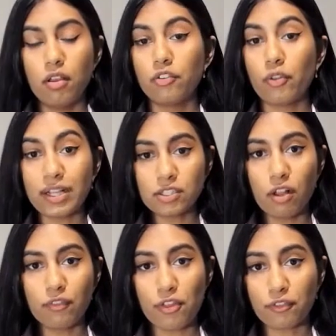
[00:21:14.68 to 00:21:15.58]
So that's
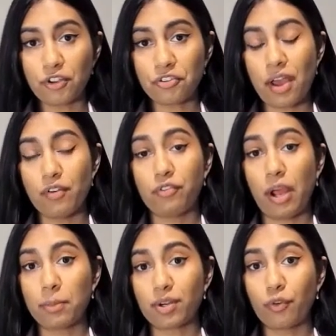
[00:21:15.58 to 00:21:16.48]
all for the first half of
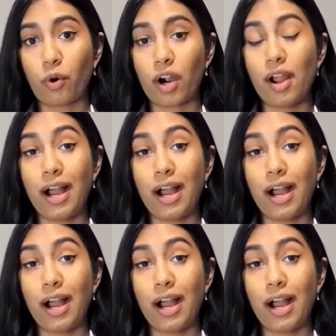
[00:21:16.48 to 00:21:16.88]
chapter 4.